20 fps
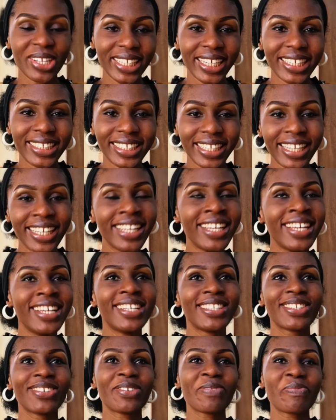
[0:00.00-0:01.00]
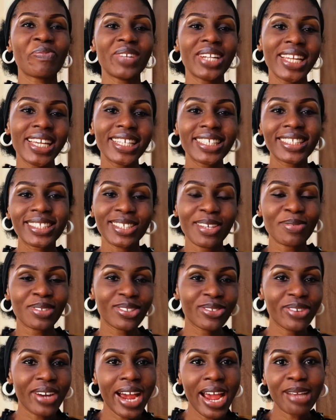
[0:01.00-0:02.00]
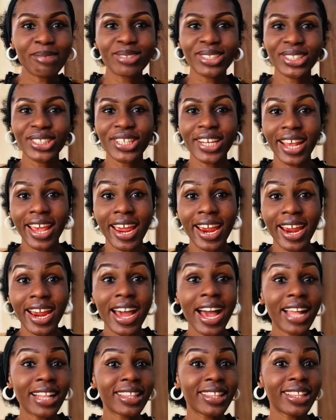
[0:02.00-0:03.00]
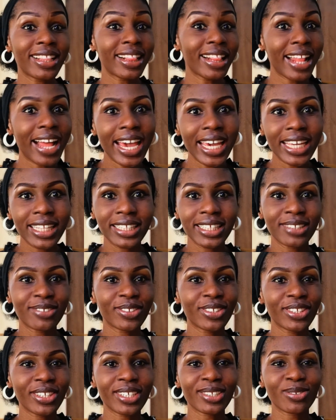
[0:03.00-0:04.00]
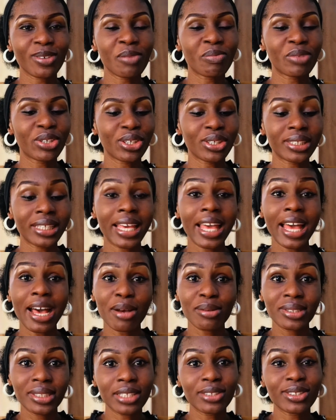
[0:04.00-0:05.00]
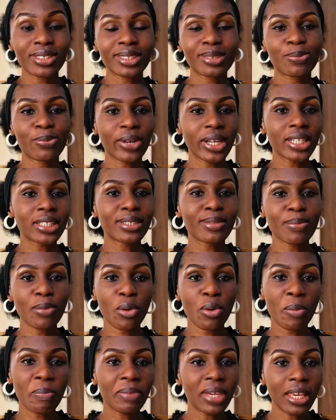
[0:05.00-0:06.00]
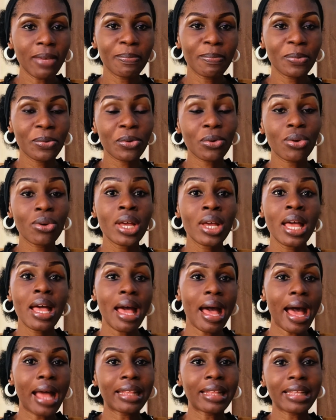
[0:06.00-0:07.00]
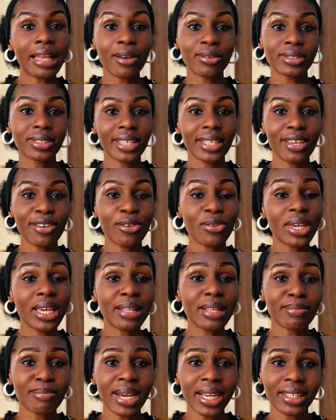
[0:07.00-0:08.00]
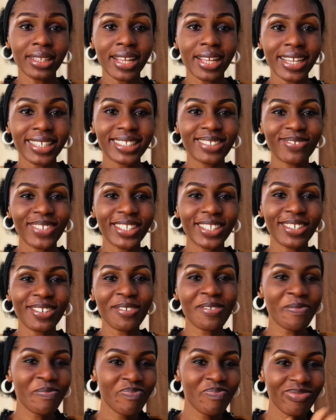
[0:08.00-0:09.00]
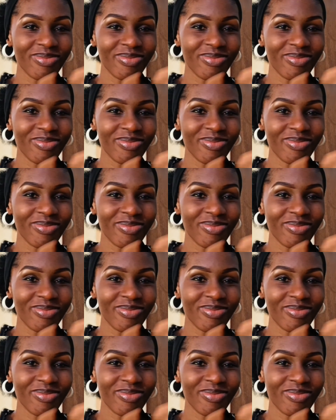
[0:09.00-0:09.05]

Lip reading: honestly. So please subscribe, share, and like this video as well, because it helps it to spread to more people. And I'll see you in my next video.